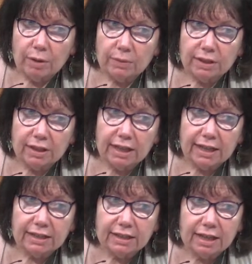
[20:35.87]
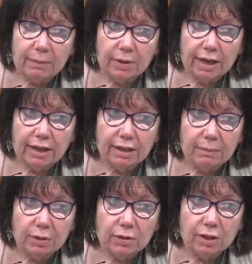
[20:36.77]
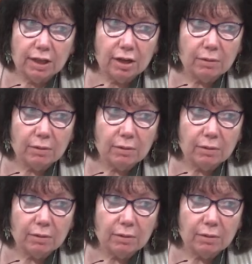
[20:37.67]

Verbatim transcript: Was the last time we had communion here?